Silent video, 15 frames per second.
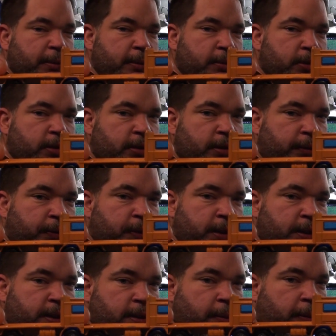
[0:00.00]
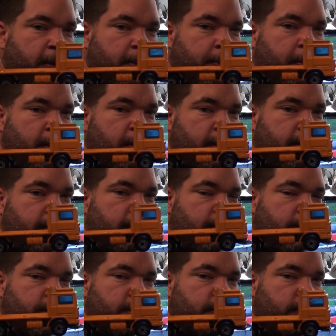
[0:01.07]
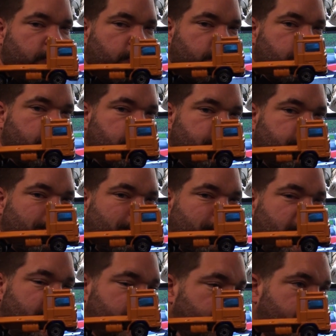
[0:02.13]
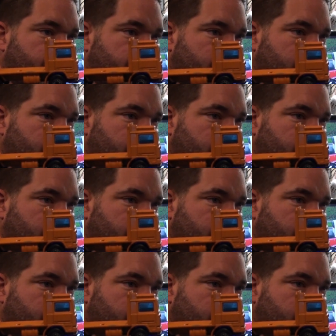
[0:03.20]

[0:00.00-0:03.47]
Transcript: but I'm sure I can find something to put on it and, or make something